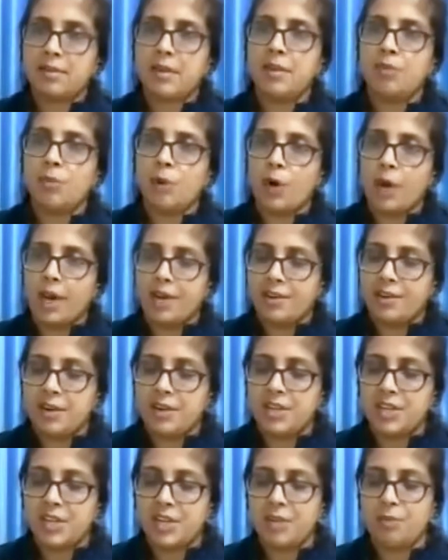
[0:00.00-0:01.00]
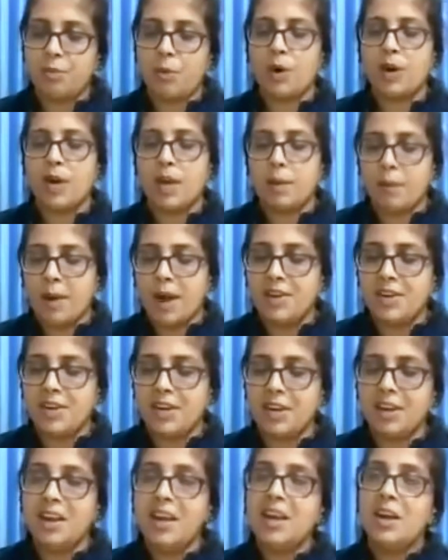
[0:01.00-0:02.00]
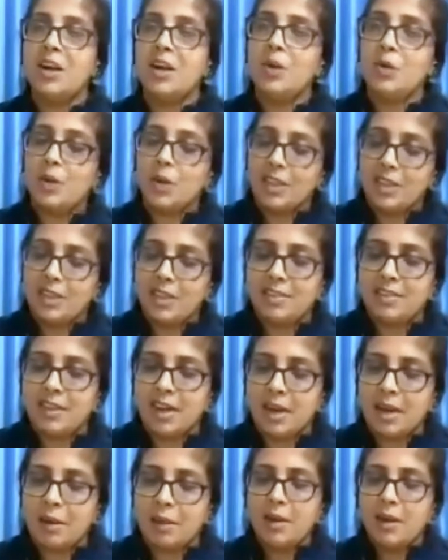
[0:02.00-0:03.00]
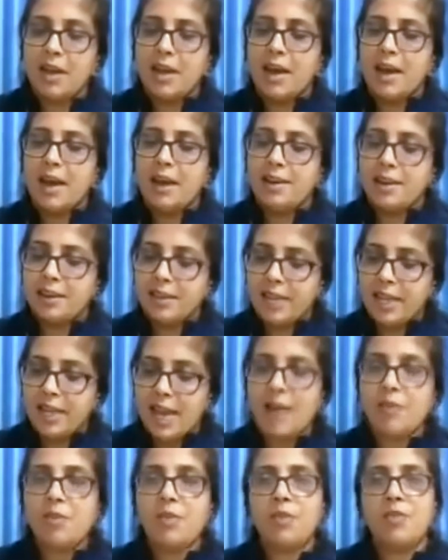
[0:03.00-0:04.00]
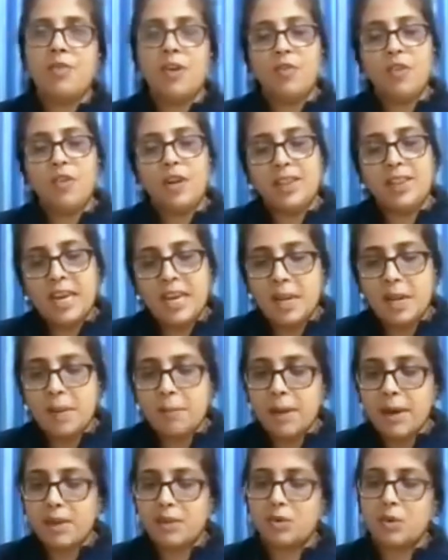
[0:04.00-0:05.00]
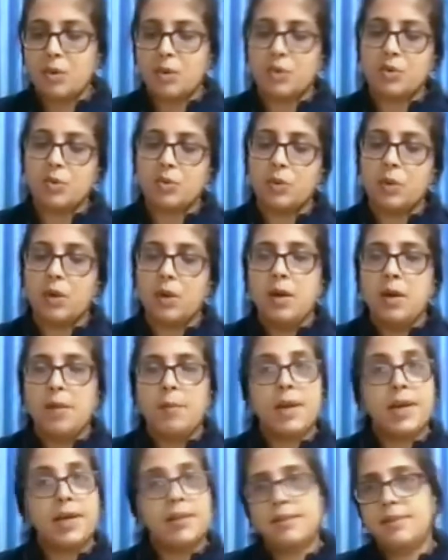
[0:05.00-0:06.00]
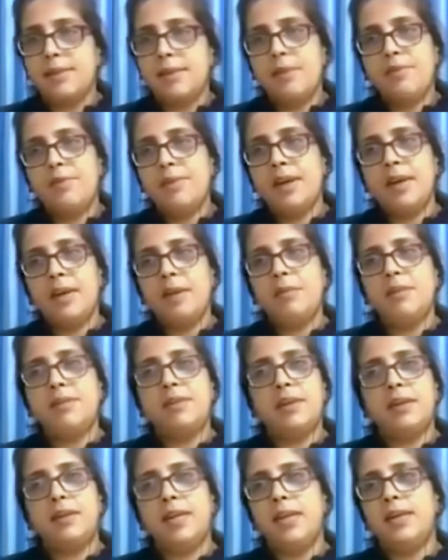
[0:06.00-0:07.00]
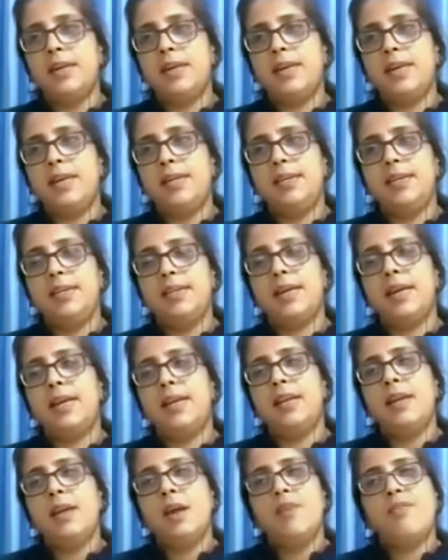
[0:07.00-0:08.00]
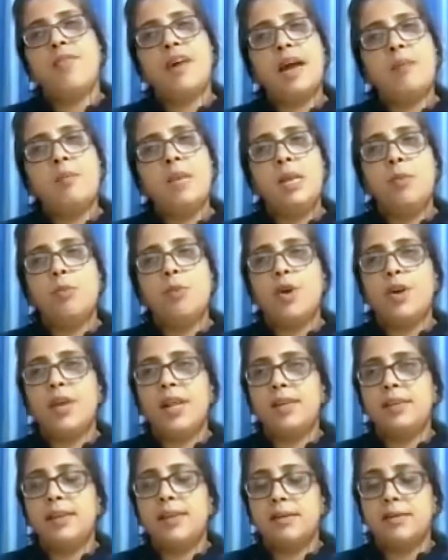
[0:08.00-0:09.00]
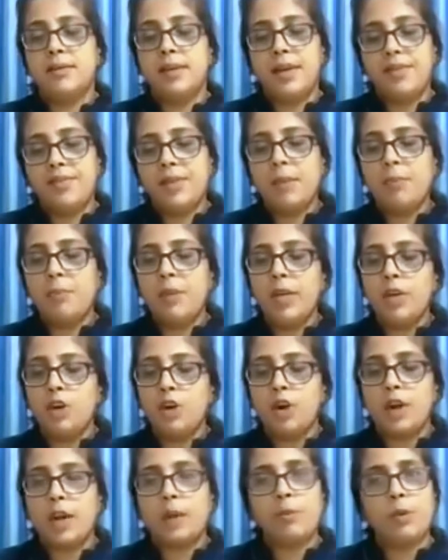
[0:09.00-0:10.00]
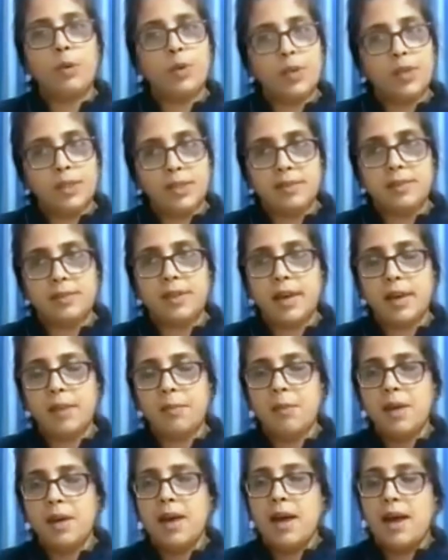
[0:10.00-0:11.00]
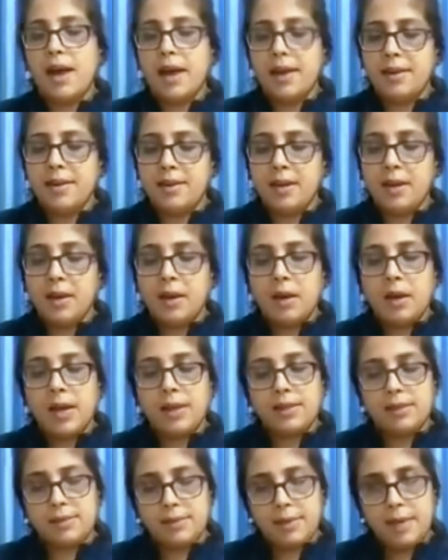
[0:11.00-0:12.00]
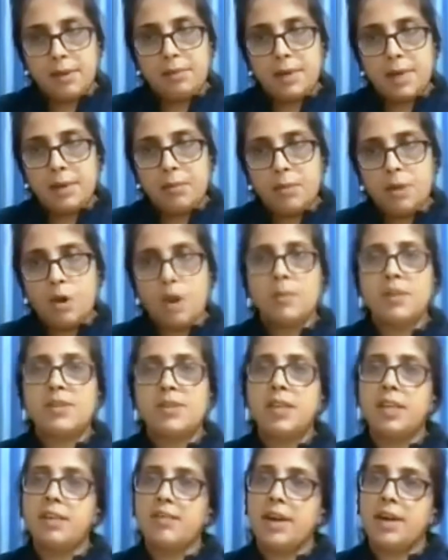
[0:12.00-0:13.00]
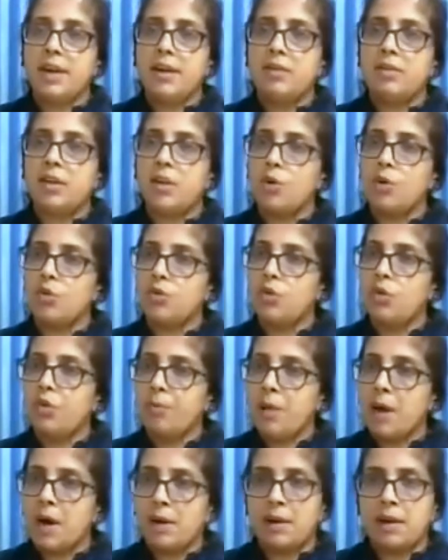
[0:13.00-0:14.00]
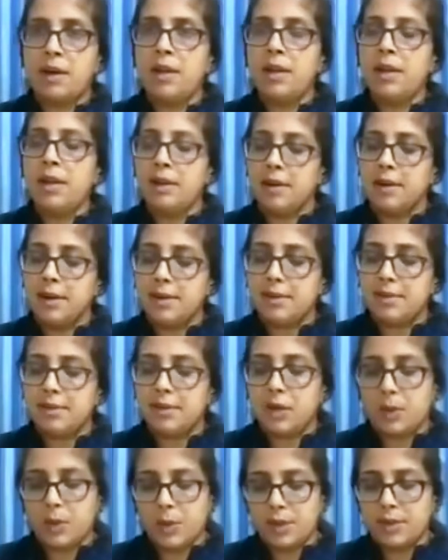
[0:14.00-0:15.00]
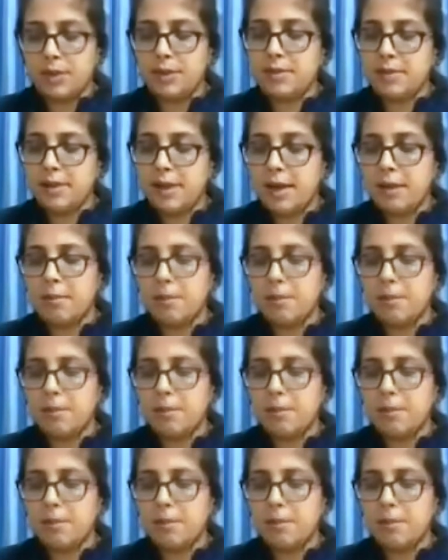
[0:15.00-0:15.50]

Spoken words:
more attention, more demanding during this time. And they have to fulfill their demands also. But at the same time, it's encouraging that family bondage has definitely gone up during this time. And at the same time, domestic violence are also markedly increased during this time.